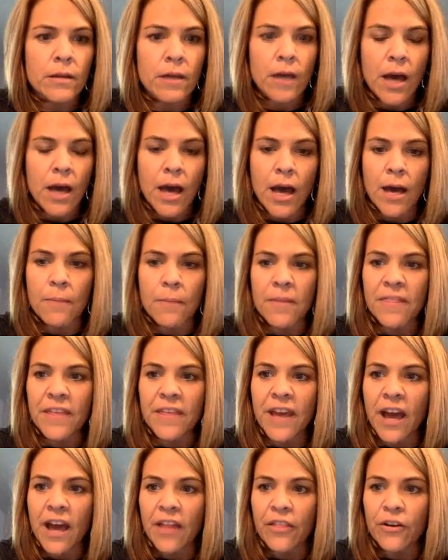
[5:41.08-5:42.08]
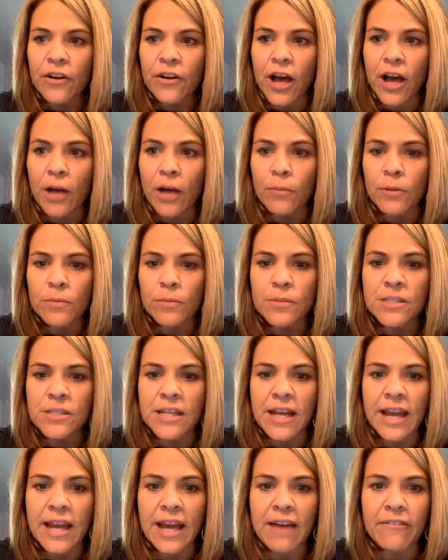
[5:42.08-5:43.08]
The other albums that
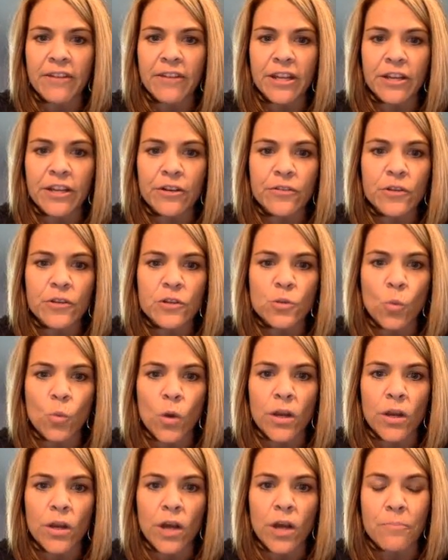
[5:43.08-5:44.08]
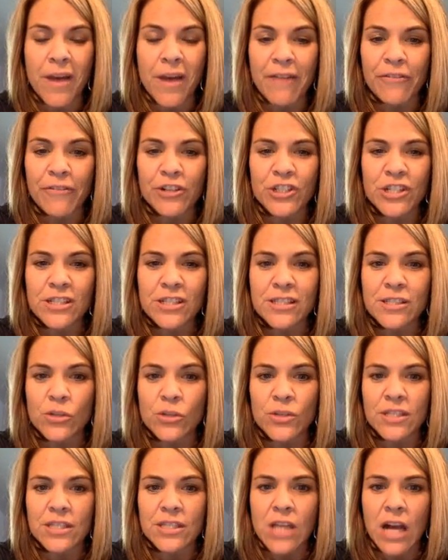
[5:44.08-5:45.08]
I have in here, there's one on beverages. So
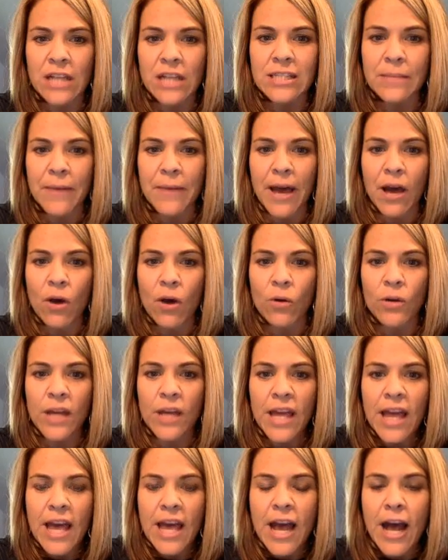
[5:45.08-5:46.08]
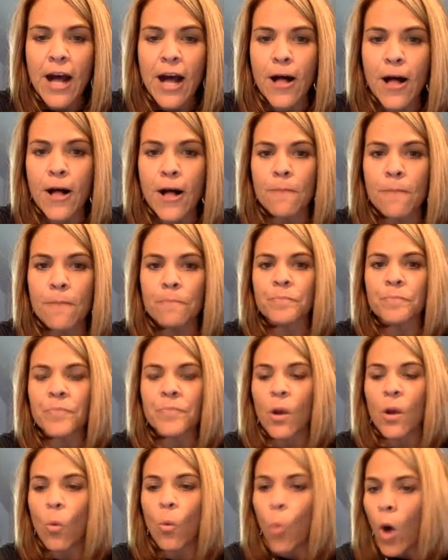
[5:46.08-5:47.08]
this talks about
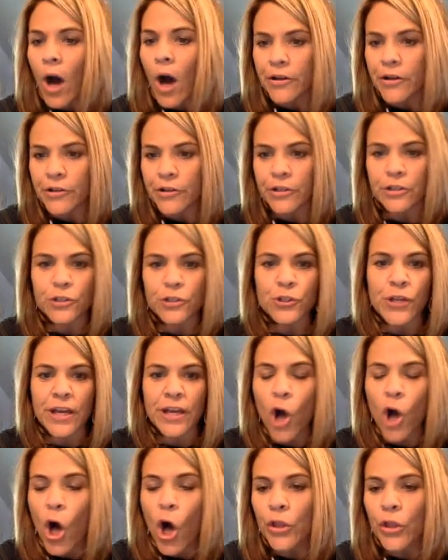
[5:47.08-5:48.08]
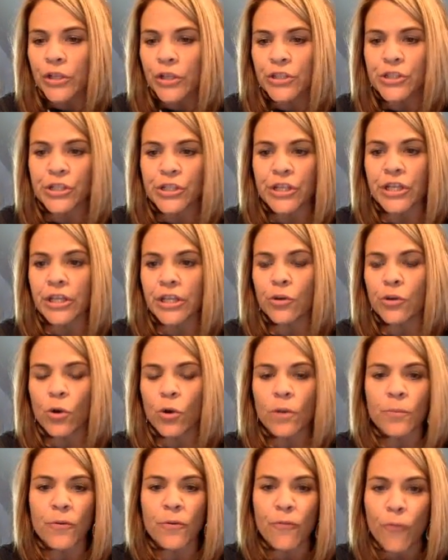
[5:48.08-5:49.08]
water, Shakeology,
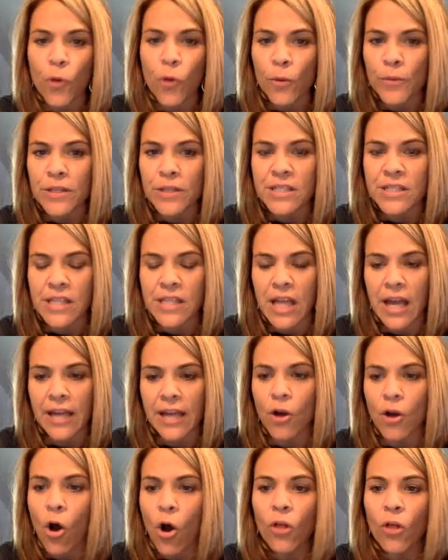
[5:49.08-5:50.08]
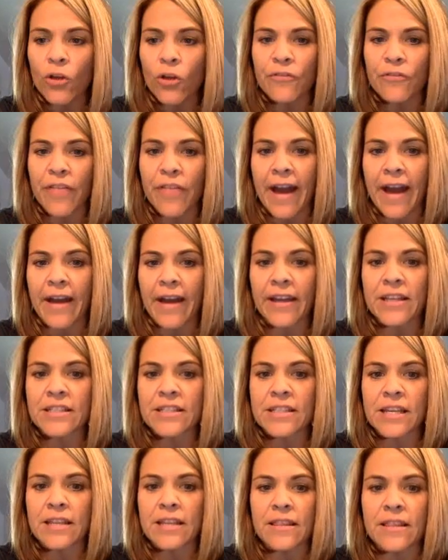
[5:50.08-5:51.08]
your performance line, all of that
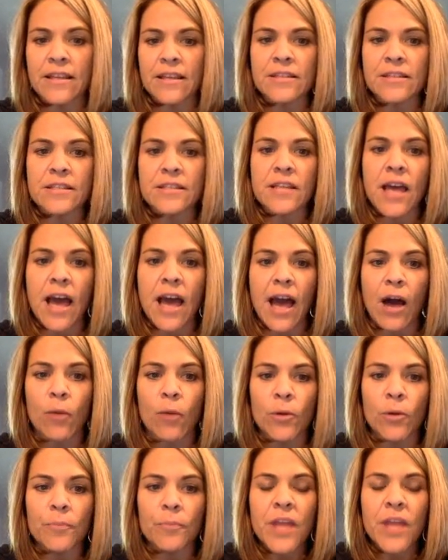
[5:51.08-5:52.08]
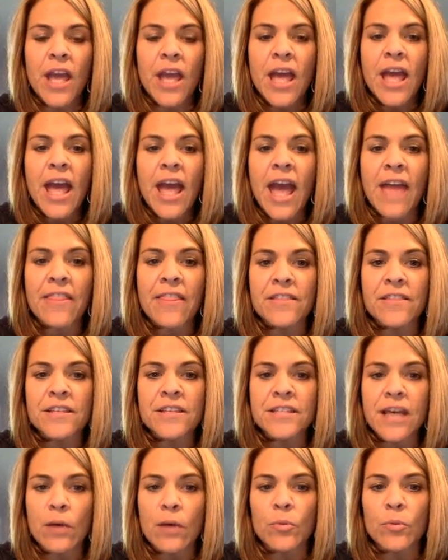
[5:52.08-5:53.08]
is in this album. And then
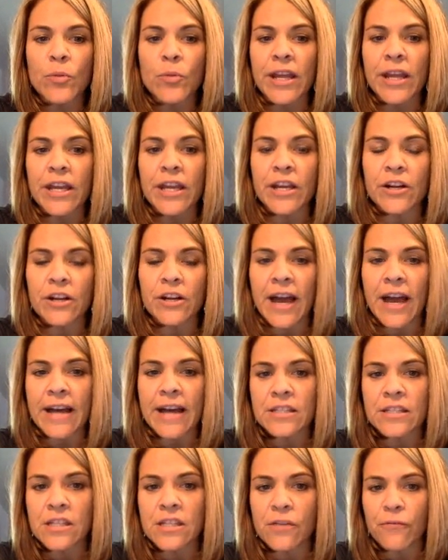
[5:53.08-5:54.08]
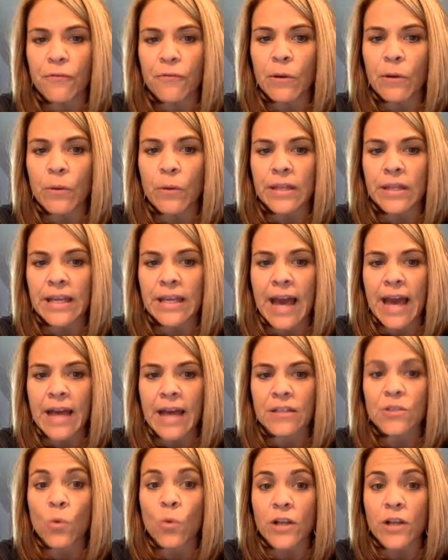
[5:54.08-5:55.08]
this album right here has the frequently
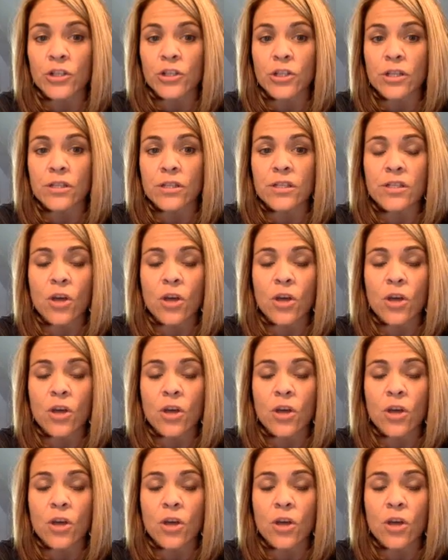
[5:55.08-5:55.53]
asked questions.